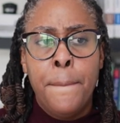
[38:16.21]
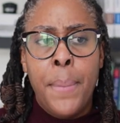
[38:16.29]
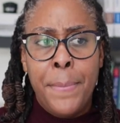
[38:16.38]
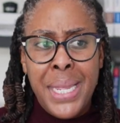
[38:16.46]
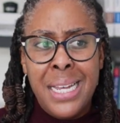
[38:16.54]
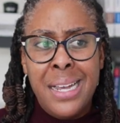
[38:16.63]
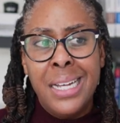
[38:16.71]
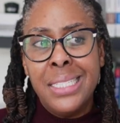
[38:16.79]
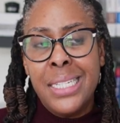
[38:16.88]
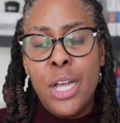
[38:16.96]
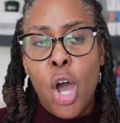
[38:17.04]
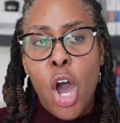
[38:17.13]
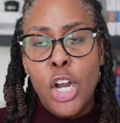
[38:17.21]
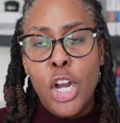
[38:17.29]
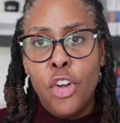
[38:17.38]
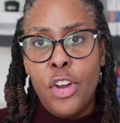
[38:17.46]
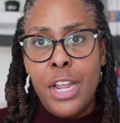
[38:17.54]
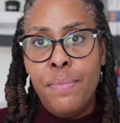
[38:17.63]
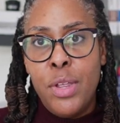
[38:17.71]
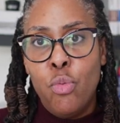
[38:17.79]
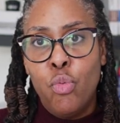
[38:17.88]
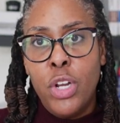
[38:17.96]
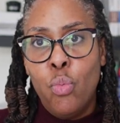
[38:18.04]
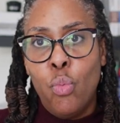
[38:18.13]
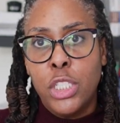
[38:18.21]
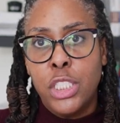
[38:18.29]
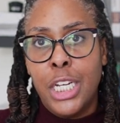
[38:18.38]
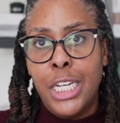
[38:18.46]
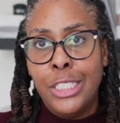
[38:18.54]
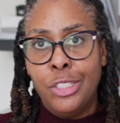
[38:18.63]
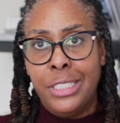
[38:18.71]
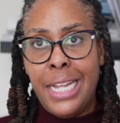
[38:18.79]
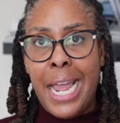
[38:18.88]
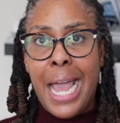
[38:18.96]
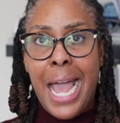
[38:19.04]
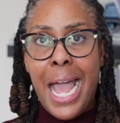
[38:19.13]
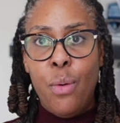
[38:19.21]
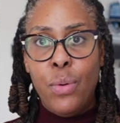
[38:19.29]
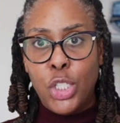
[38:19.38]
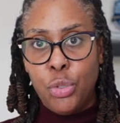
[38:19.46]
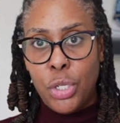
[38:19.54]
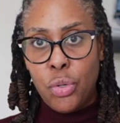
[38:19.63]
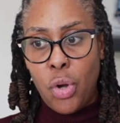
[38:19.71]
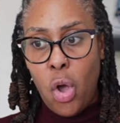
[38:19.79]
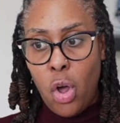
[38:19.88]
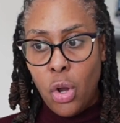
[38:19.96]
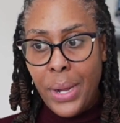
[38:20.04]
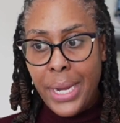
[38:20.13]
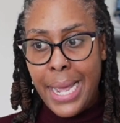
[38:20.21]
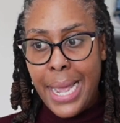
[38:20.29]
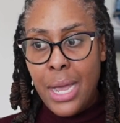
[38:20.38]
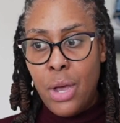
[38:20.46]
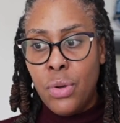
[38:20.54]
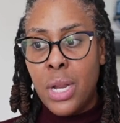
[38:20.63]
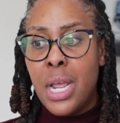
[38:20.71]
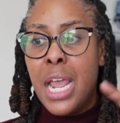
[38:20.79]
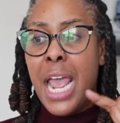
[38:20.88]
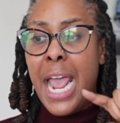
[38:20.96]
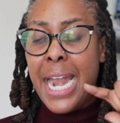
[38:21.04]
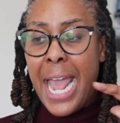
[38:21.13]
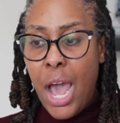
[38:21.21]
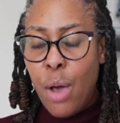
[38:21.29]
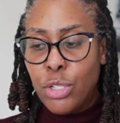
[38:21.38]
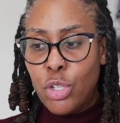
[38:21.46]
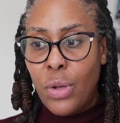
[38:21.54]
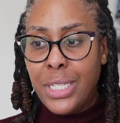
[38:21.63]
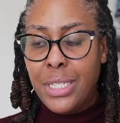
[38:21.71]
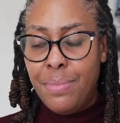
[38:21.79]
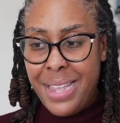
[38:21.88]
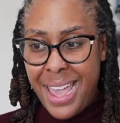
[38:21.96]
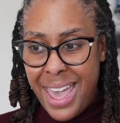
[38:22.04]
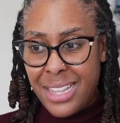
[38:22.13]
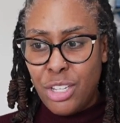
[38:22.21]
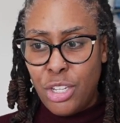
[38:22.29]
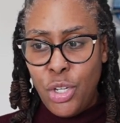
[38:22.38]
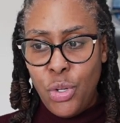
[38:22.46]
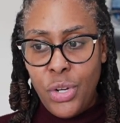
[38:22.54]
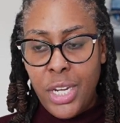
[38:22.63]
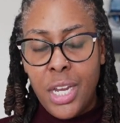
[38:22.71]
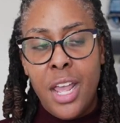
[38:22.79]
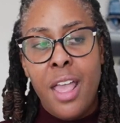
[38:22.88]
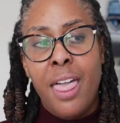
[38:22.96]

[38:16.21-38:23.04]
but because the auditor in me really wants to understand how it trickled all the way down and how it's going to be executed,